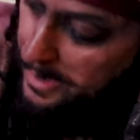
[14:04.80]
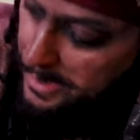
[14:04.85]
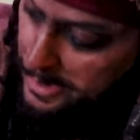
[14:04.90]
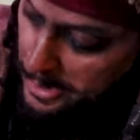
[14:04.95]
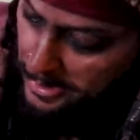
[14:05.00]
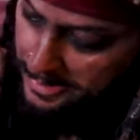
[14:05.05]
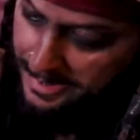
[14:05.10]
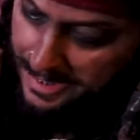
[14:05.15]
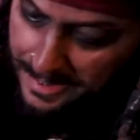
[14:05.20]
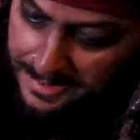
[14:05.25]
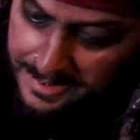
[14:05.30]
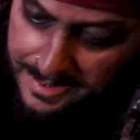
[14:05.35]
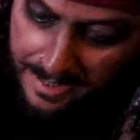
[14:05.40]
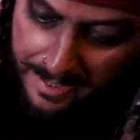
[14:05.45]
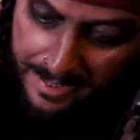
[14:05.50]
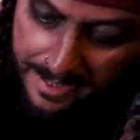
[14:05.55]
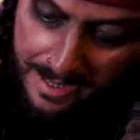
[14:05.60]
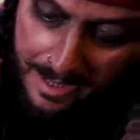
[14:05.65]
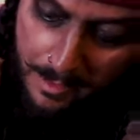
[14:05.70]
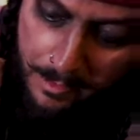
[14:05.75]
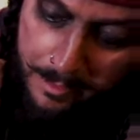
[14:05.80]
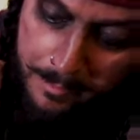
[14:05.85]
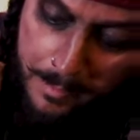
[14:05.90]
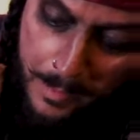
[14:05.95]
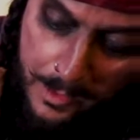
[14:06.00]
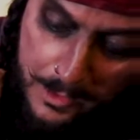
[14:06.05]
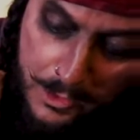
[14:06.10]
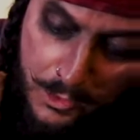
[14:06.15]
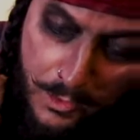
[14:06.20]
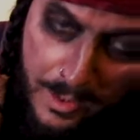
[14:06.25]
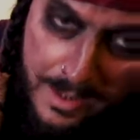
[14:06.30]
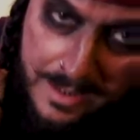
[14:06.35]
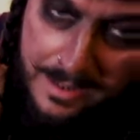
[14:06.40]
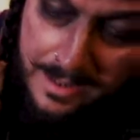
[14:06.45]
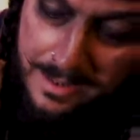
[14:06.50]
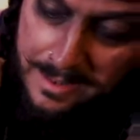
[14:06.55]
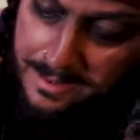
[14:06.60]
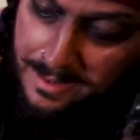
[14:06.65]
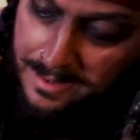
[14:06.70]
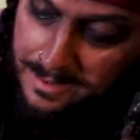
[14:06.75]
and I cut it out with my
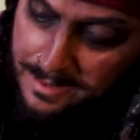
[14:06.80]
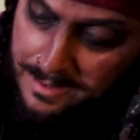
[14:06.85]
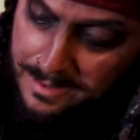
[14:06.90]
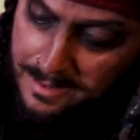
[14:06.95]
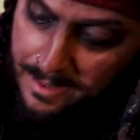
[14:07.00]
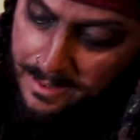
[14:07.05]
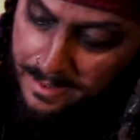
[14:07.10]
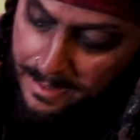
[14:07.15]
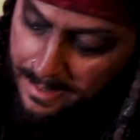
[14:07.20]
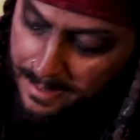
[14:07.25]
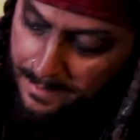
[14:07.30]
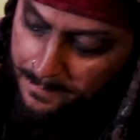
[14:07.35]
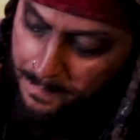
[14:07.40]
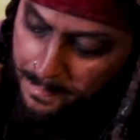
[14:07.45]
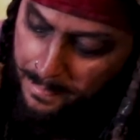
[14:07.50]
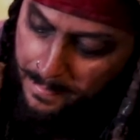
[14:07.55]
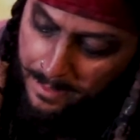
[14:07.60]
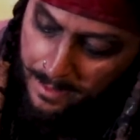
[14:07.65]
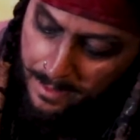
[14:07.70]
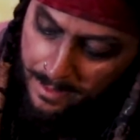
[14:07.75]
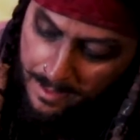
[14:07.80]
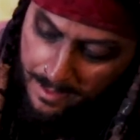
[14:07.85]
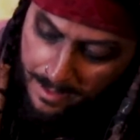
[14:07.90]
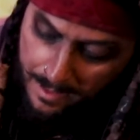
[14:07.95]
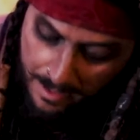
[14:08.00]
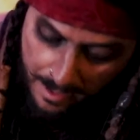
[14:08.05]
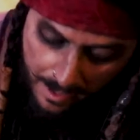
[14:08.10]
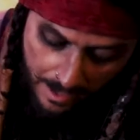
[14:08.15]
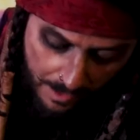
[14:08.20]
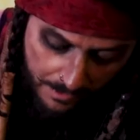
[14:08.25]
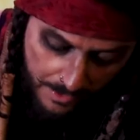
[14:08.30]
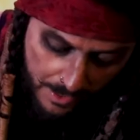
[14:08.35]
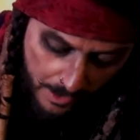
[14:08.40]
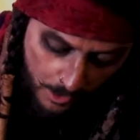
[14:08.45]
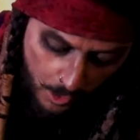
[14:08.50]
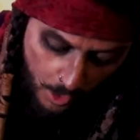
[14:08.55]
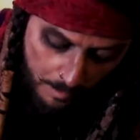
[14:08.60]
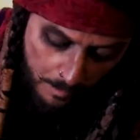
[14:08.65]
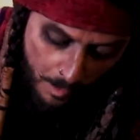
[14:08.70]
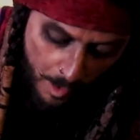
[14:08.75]
trusty scissors like that, and then I
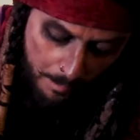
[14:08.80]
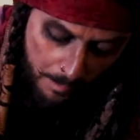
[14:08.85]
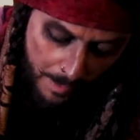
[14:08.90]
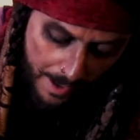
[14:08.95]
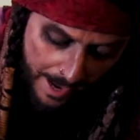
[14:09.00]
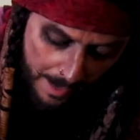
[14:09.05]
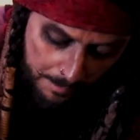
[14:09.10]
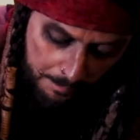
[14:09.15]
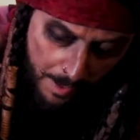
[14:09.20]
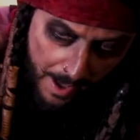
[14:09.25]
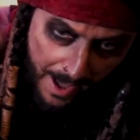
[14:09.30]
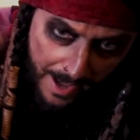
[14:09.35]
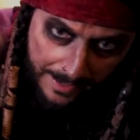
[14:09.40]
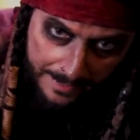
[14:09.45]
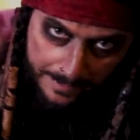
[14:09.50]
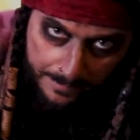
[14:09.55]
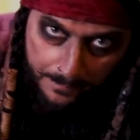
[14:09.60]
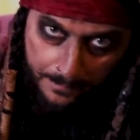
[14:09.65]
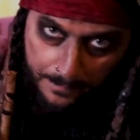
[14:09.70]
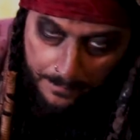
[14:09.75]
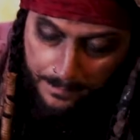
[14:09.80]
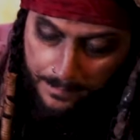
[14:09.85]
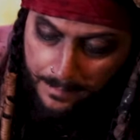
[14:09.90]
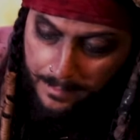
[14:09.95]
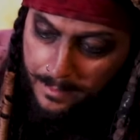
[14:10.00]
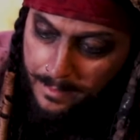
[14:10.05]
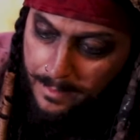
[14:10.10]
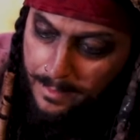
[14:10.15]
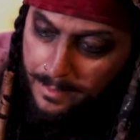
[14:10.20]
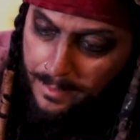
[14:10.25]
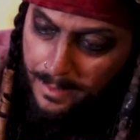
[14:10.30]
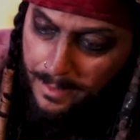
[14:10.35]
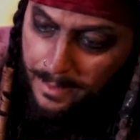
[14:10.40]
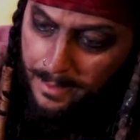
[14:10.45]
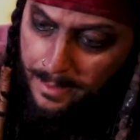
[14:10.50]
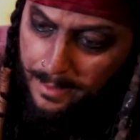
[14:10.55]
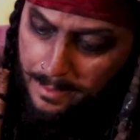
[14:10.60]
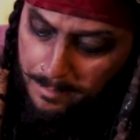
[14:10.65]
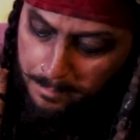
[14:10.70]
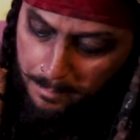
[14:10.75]
got my black paint
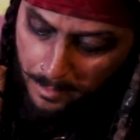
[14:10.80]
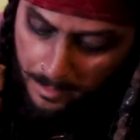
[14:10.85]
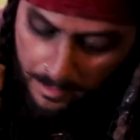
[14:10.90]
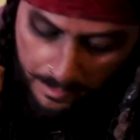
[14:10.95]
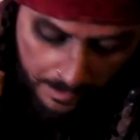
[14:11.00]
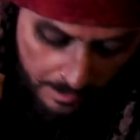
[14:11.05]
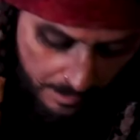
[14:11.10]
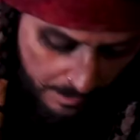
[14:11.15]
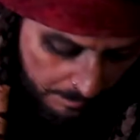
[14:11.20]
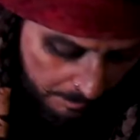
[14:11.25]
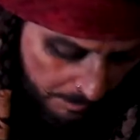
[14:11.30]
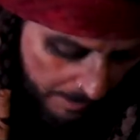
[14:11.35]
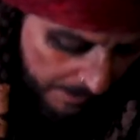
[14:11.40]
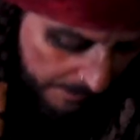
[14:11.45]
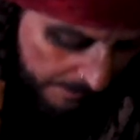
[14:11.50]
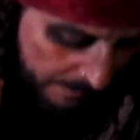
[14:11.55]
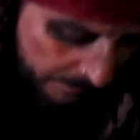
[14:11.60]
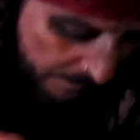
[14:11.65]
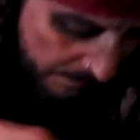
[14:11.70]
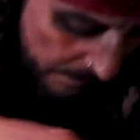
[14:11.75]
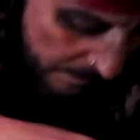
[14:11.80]
there, my uh, paint